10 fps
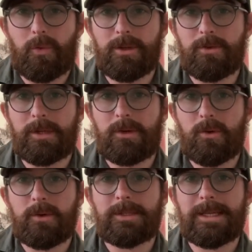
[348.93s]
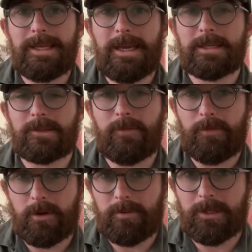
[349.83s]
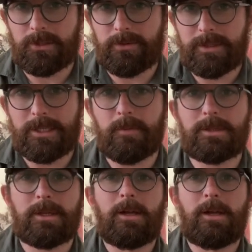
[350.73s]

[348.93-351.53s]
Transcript: When you're doing chords, yes, very much on the tips.